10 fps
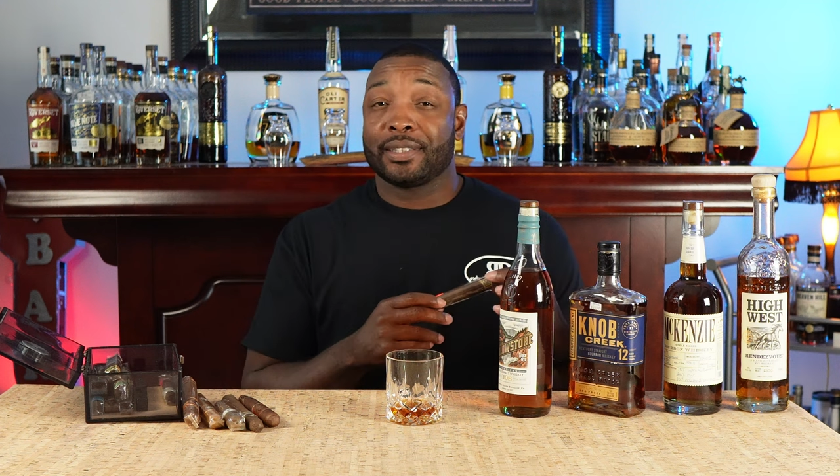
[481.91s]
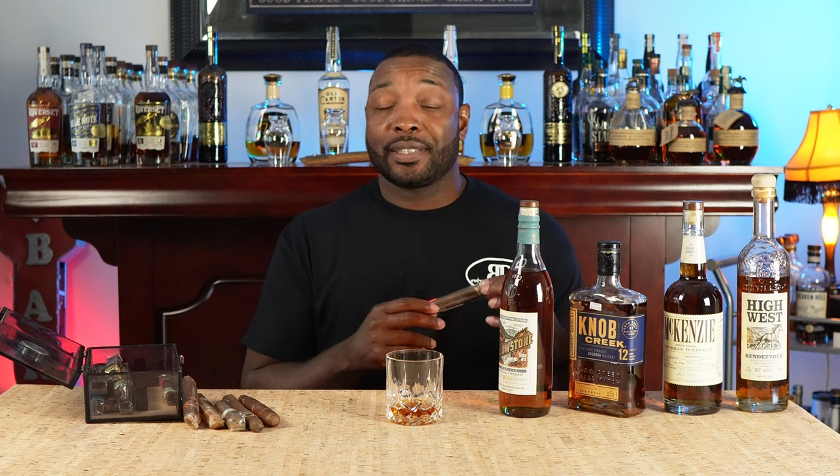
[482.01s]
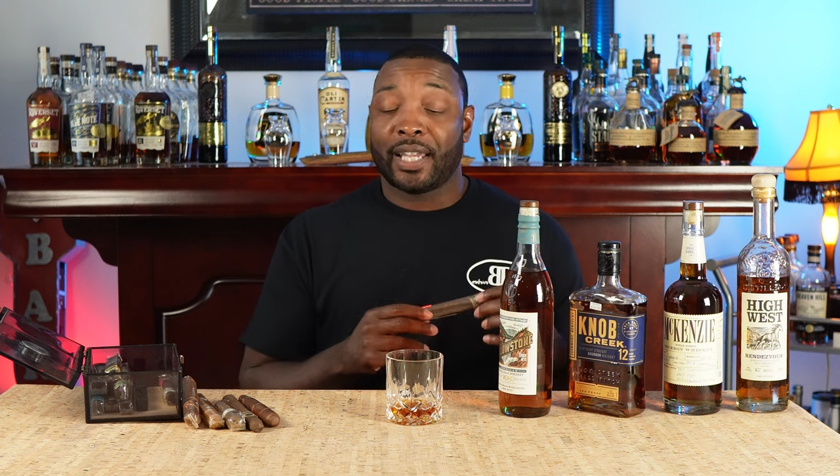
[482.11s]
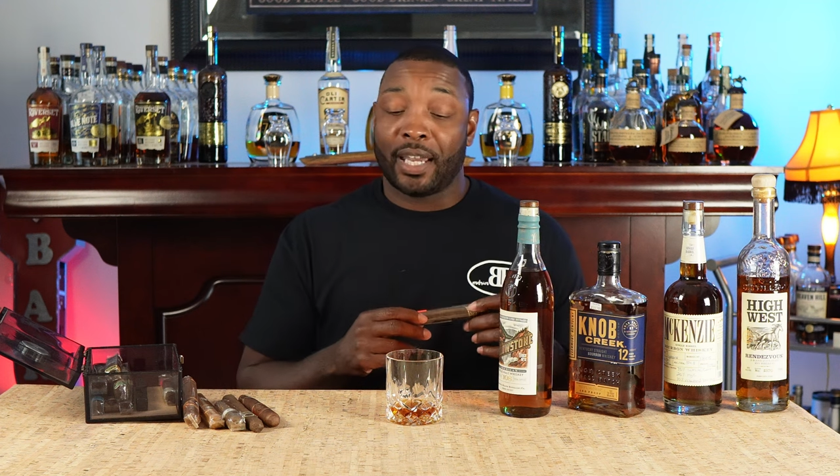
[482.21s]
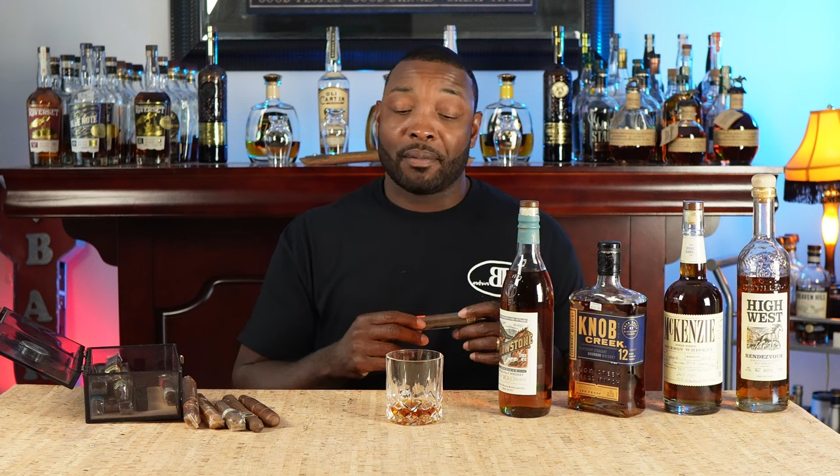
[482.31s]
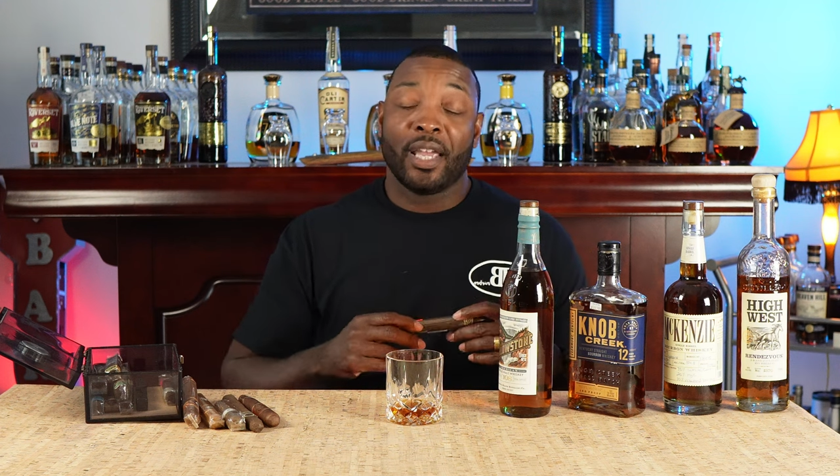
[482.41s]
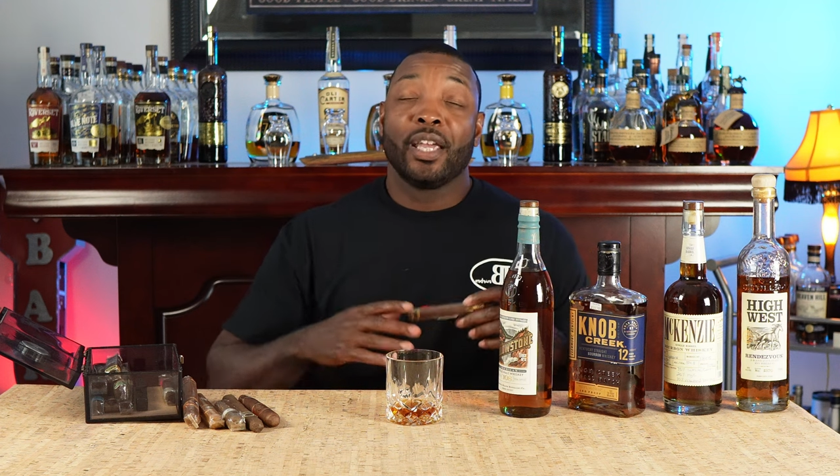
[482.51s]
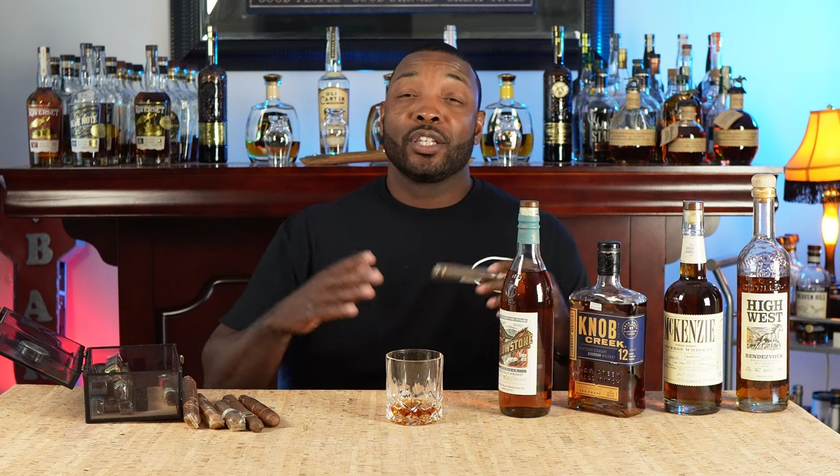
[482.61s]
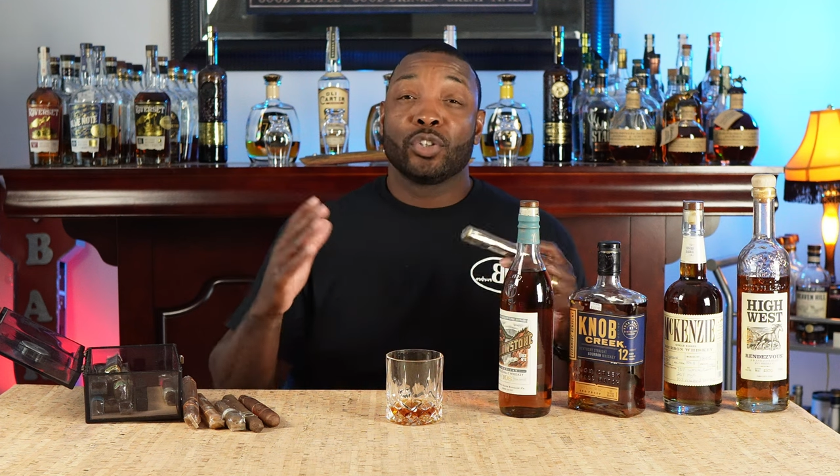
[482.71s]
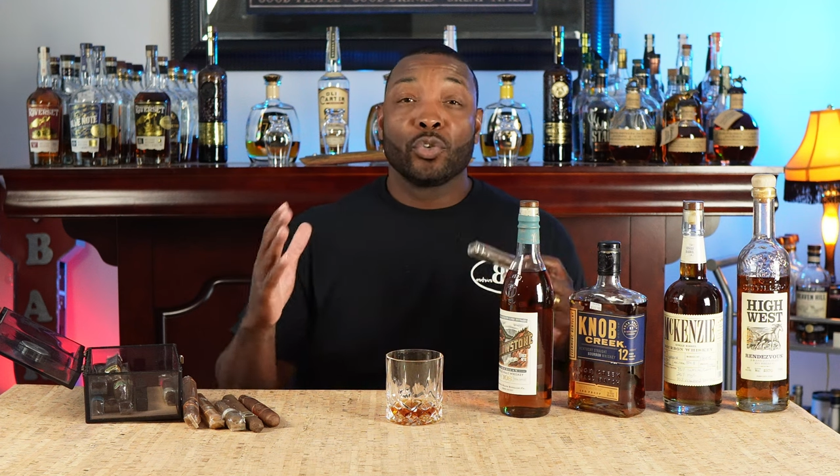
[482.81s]
the same.
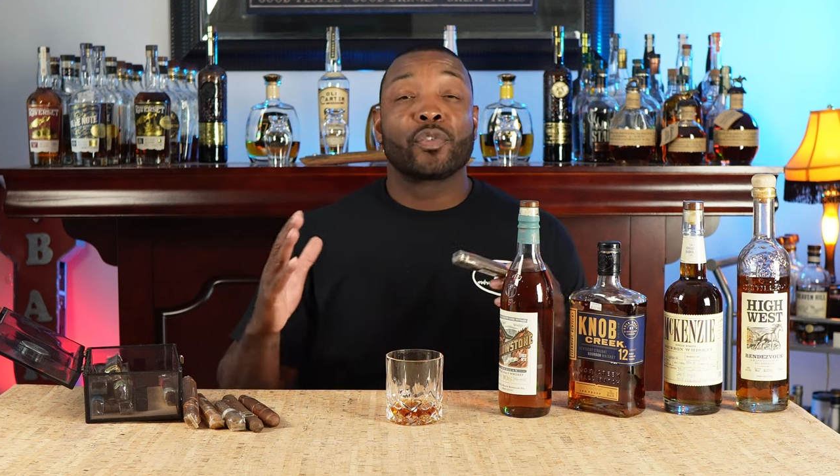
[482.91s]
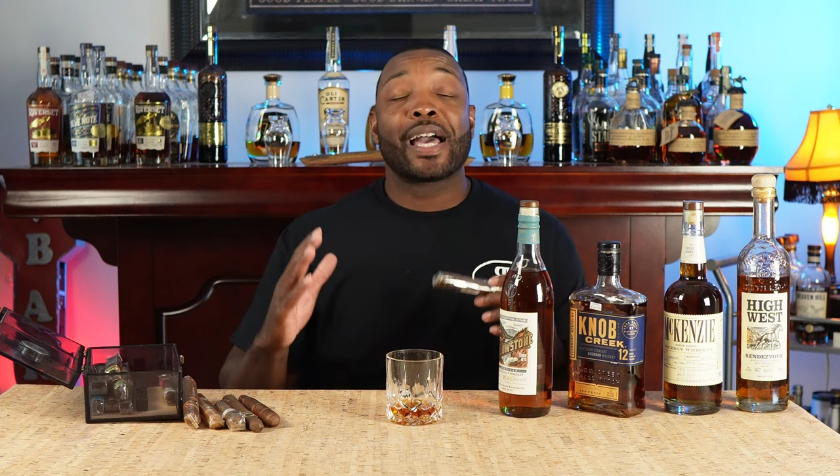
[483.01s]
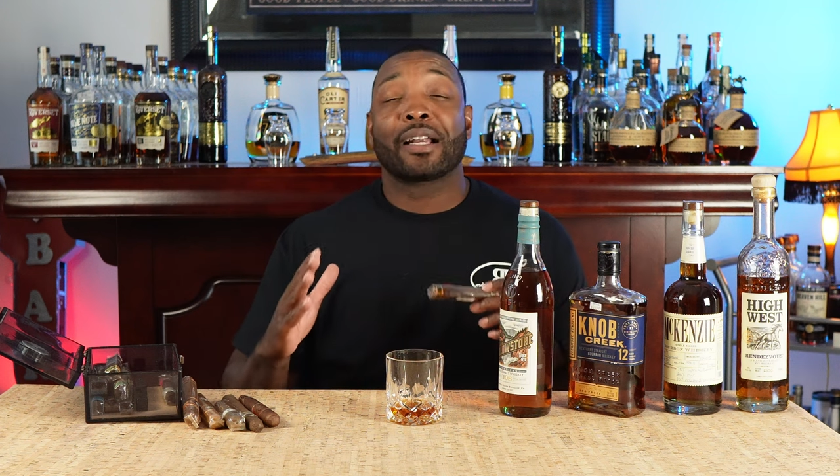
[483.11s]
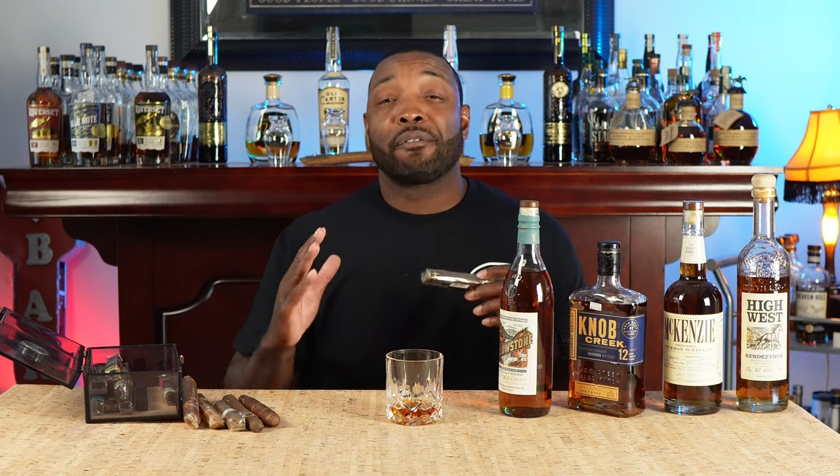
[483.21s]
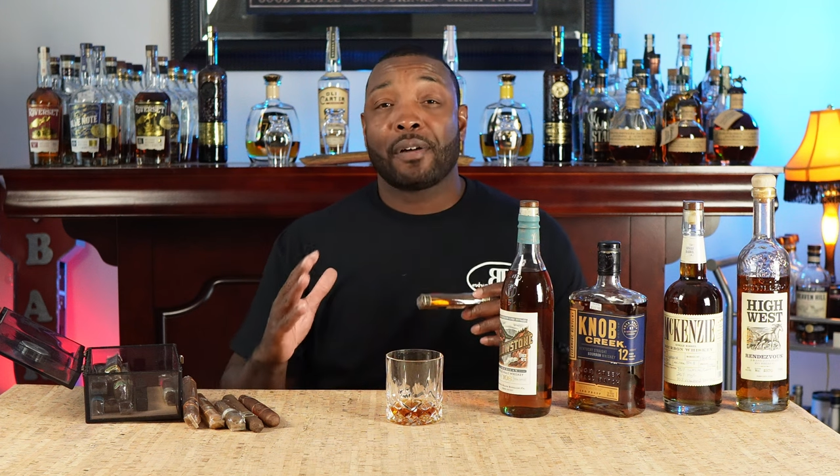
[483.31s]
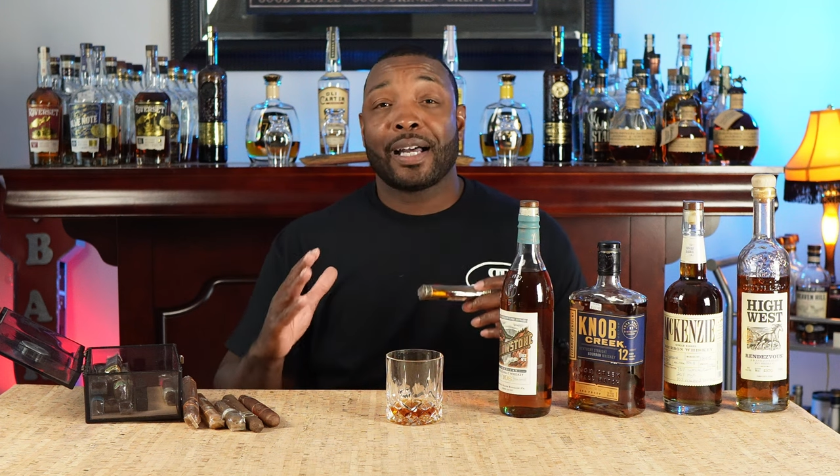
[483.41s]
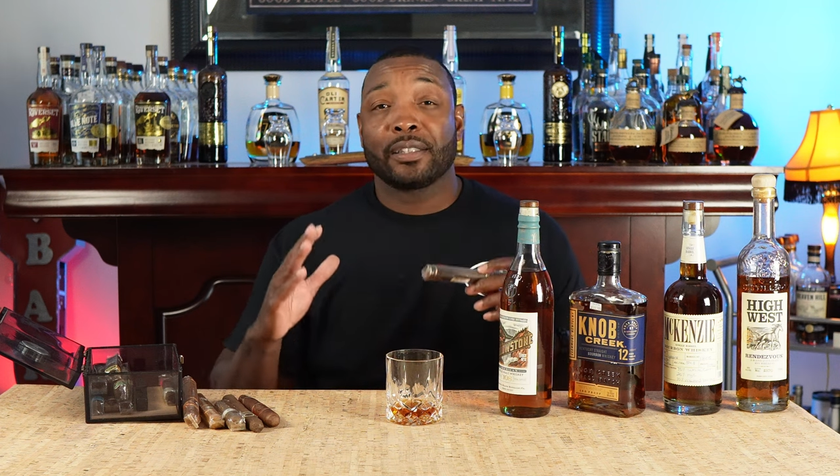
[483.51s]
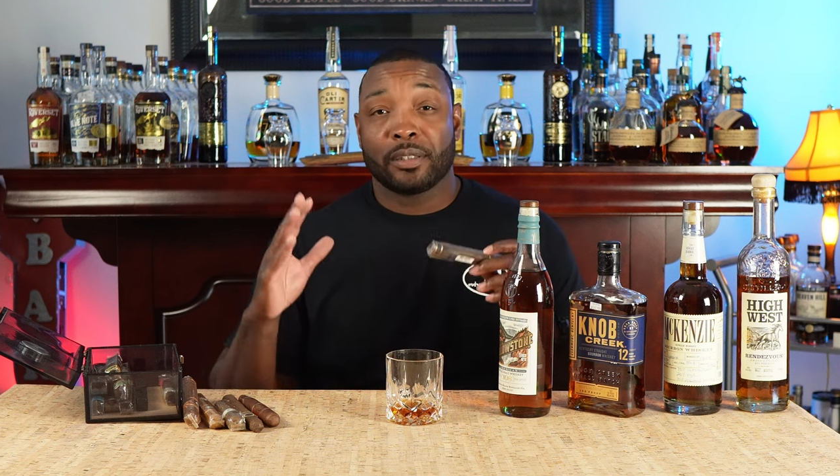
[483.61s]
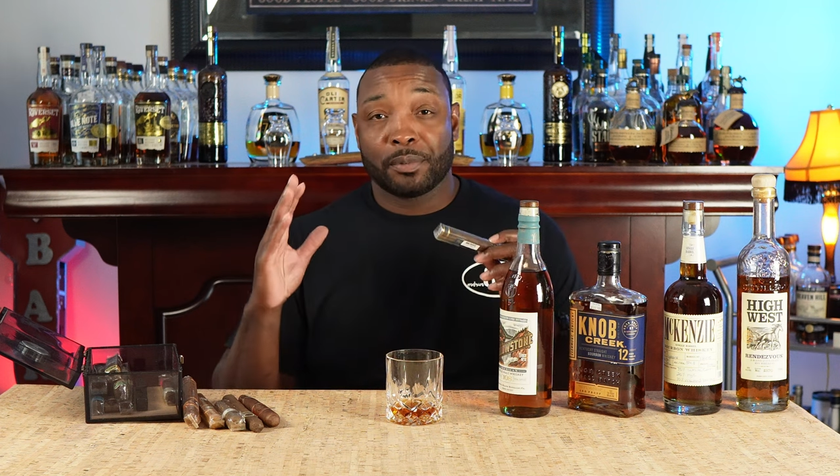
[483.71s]
You've got to find some